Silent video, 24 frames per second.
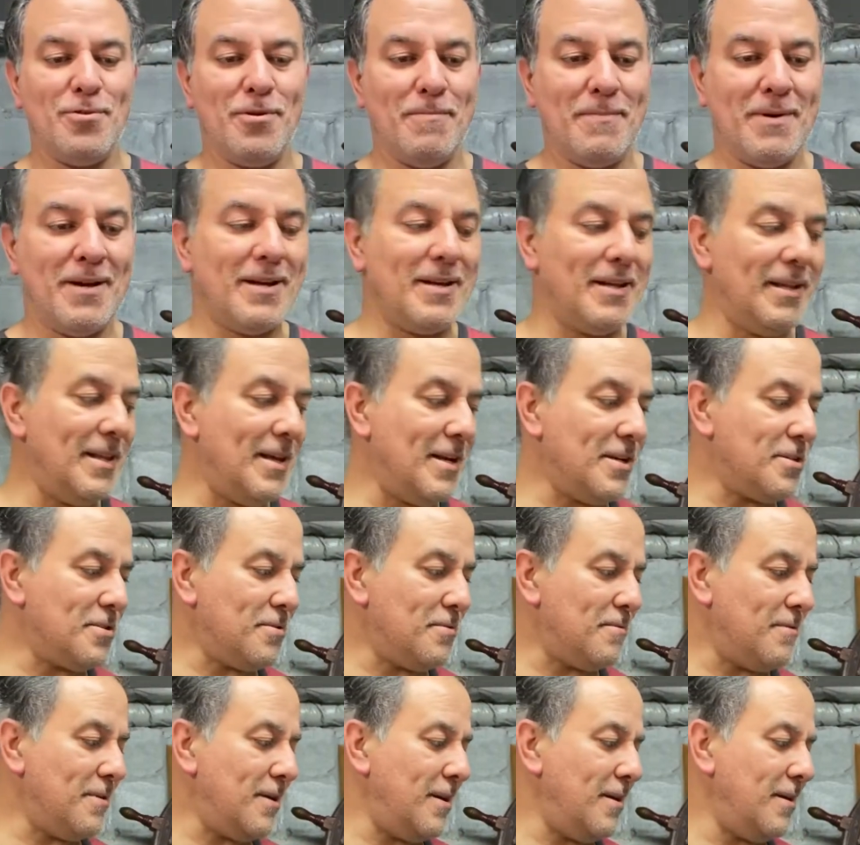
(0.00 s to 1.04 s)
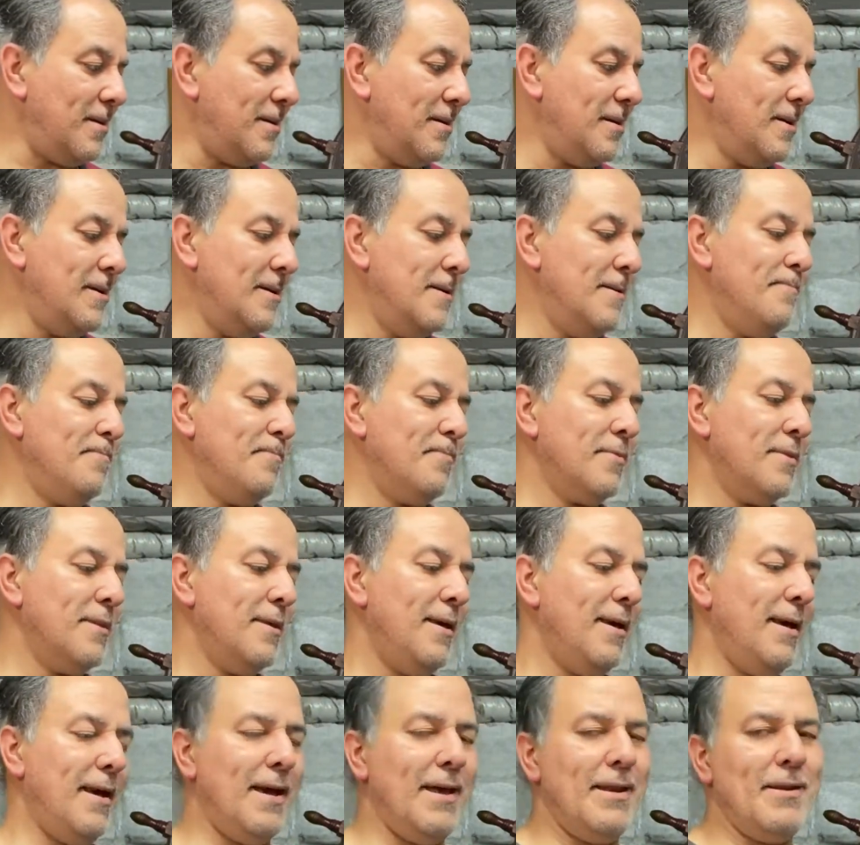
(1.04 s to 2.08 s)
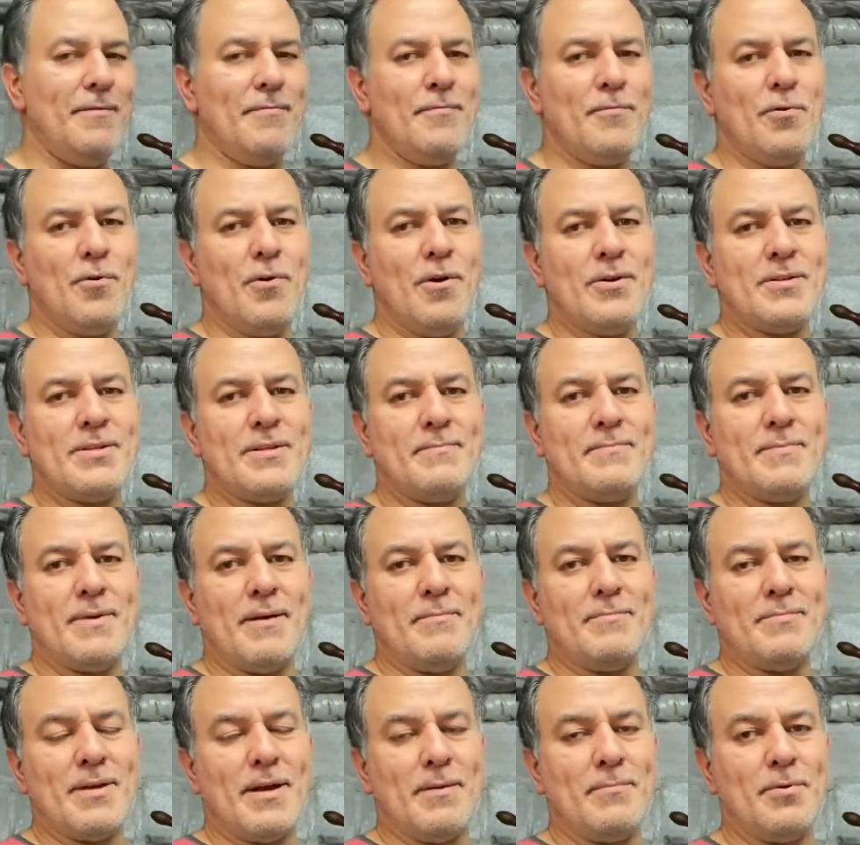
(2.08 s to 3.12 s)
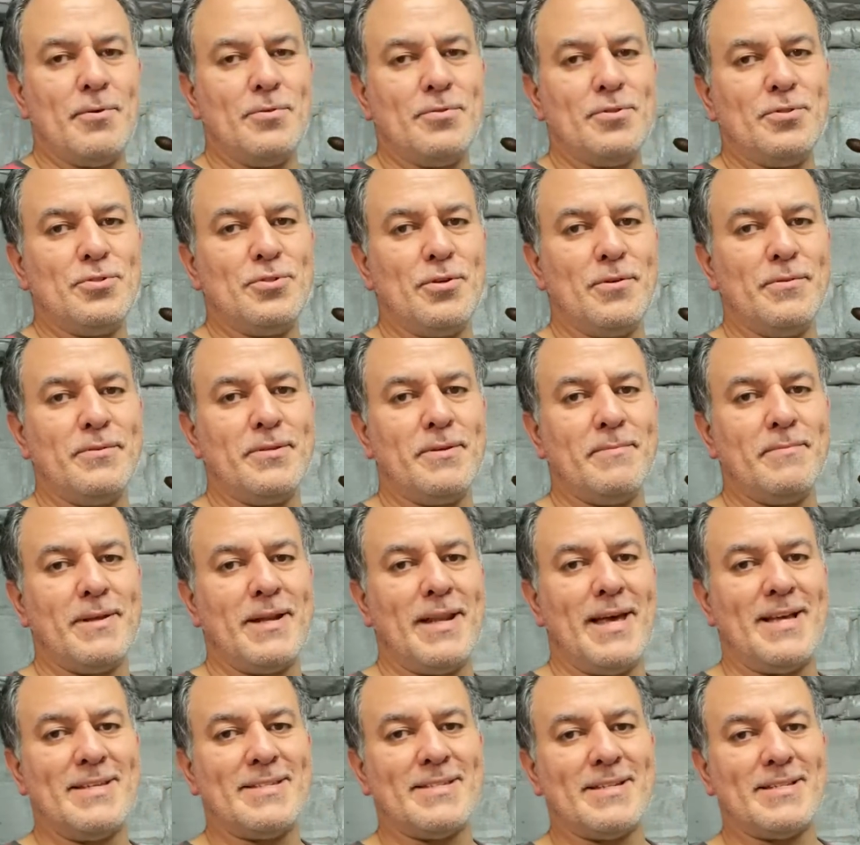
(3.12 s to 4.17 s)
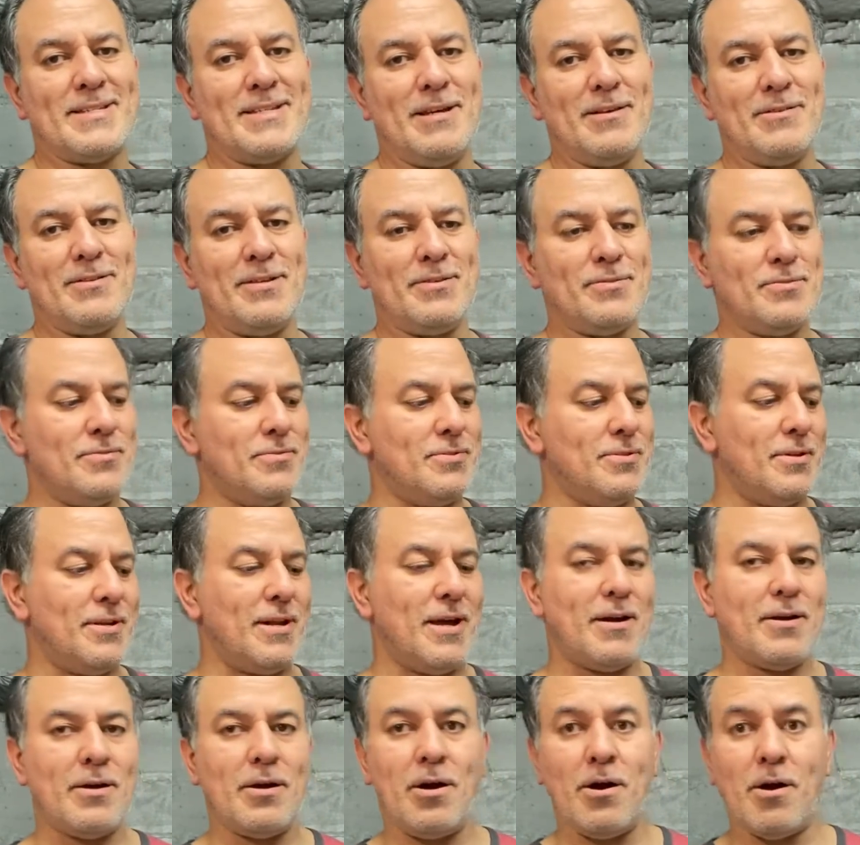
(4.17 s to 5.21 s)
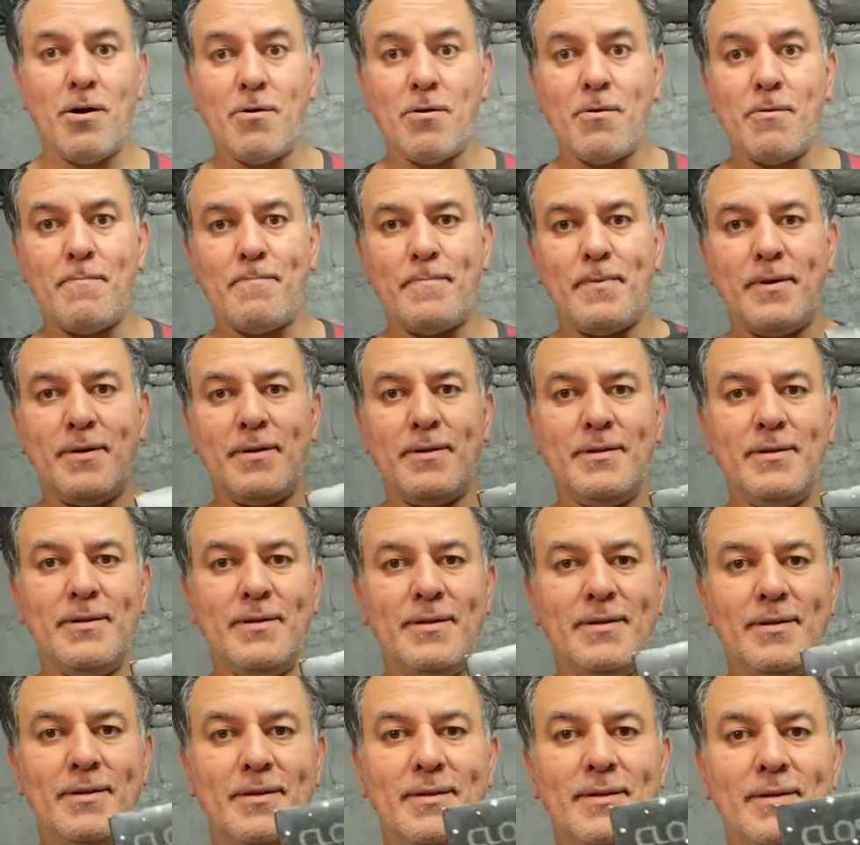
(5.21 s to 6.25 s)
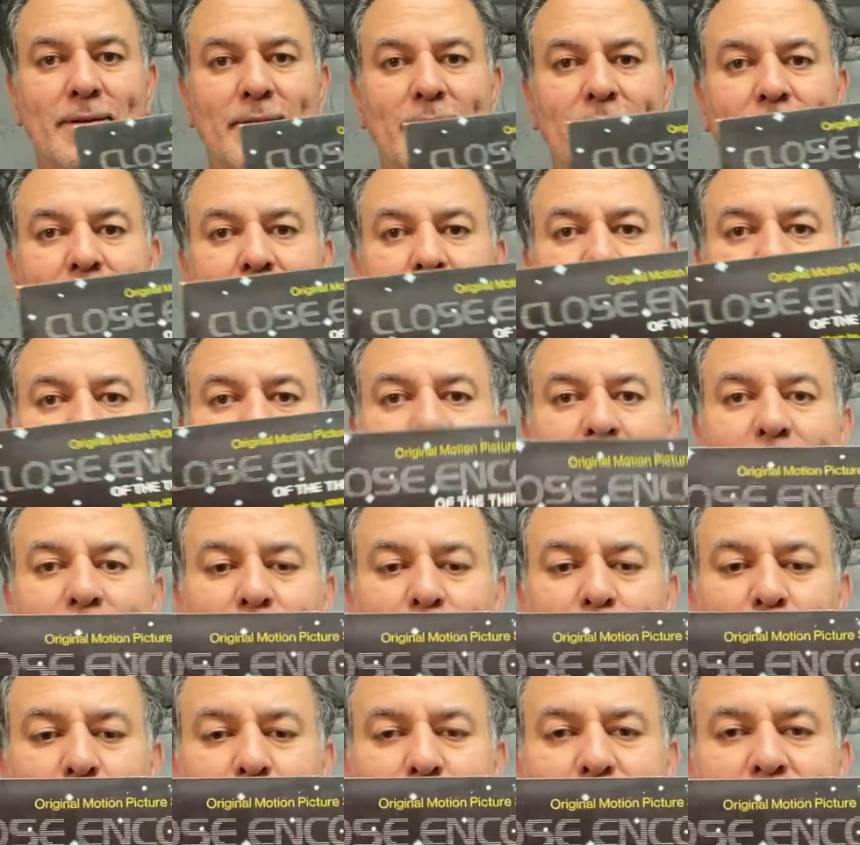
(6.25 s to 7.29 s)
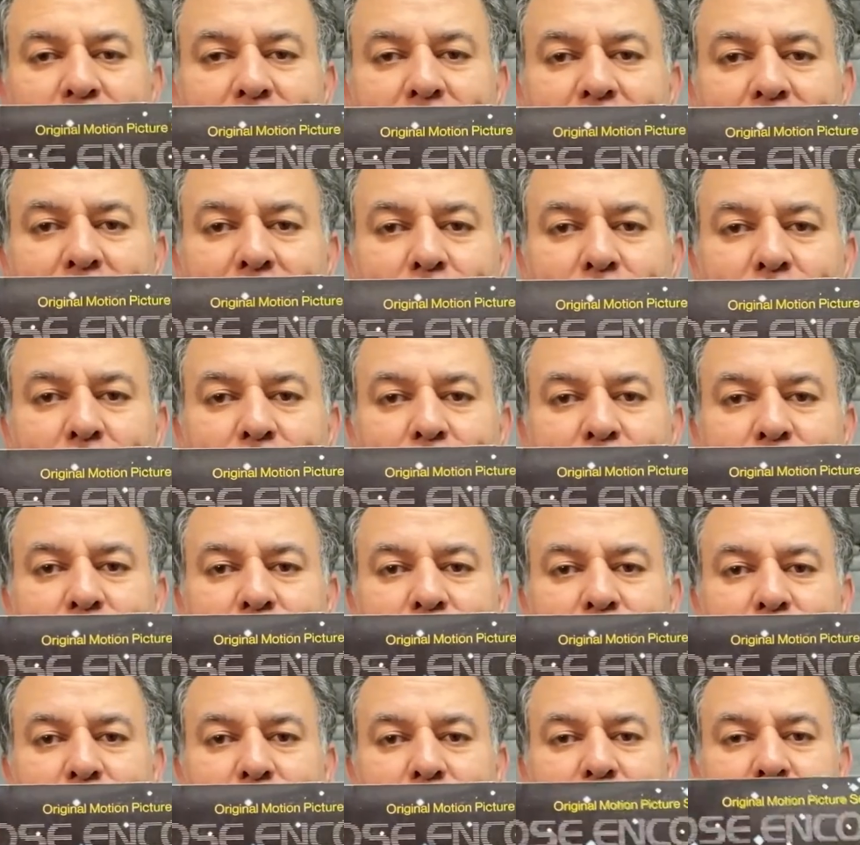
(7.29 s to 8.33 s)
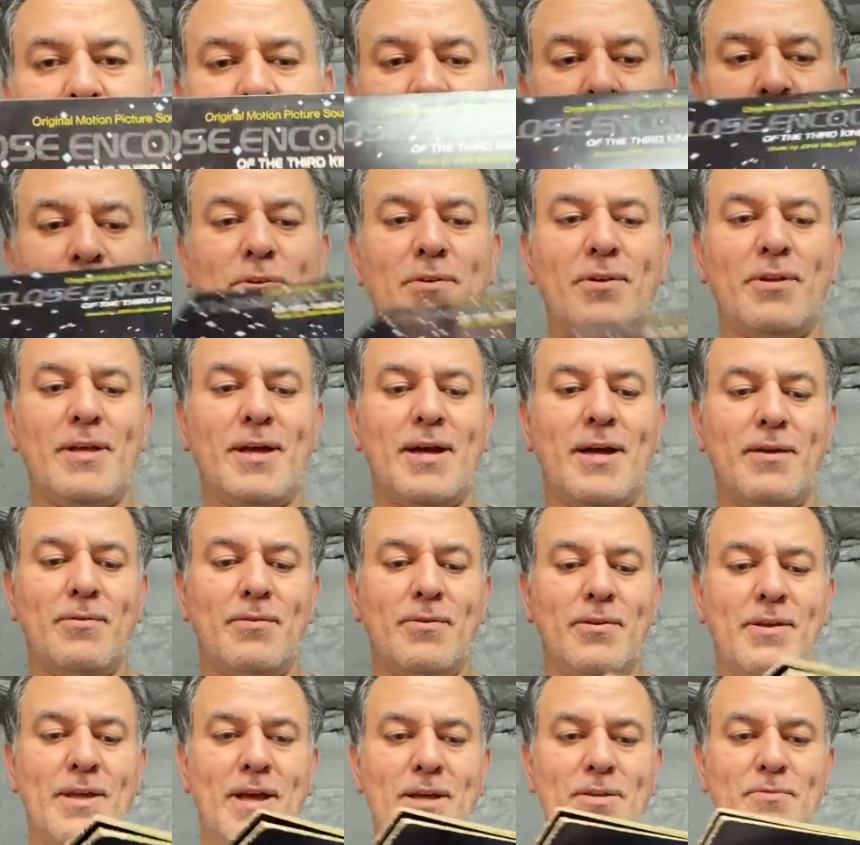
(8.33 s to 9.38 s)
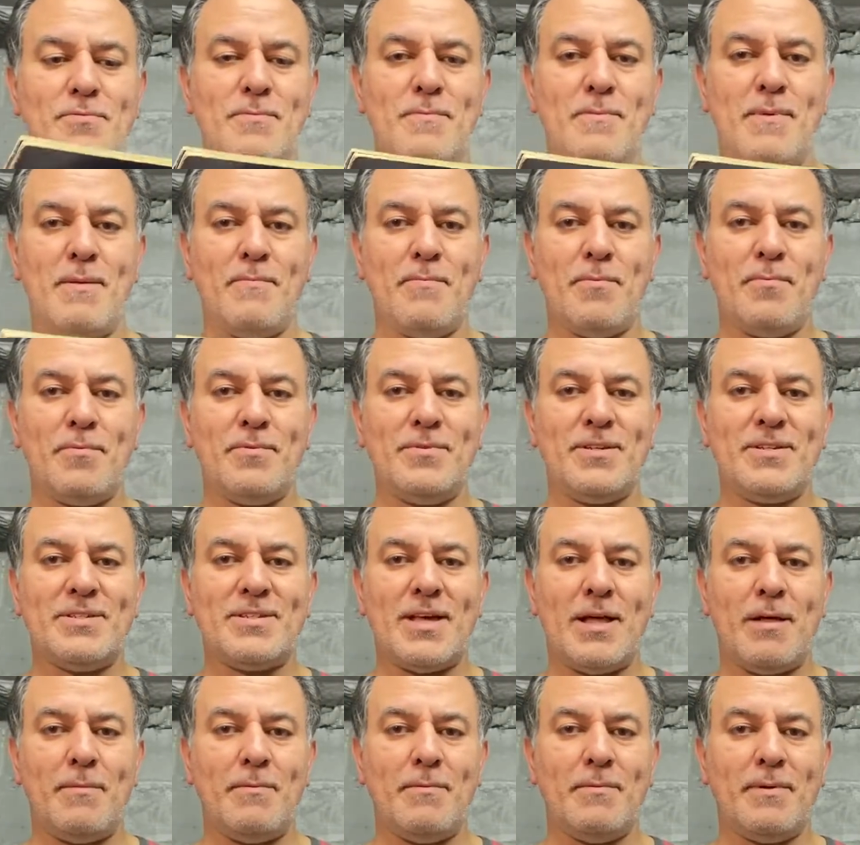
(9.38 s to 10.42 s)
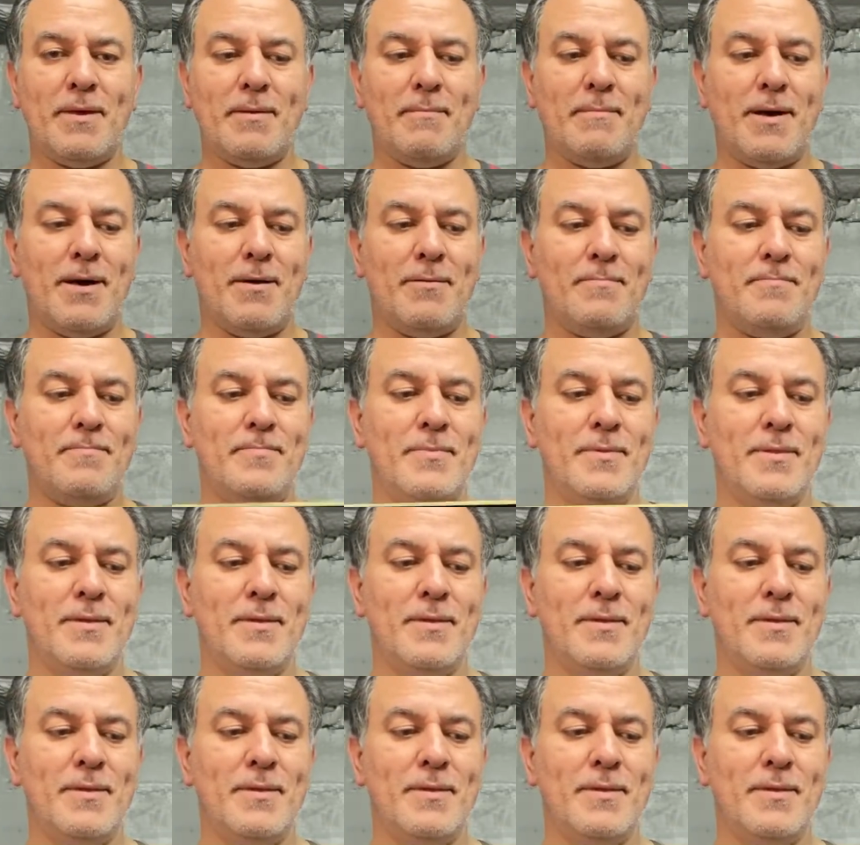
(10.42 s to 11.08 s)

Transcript: my collection, right? And of course, I'm also showing some classics here. This ones are not horror, but Close Encounters of the Third Kind. You guys remember when this album came out?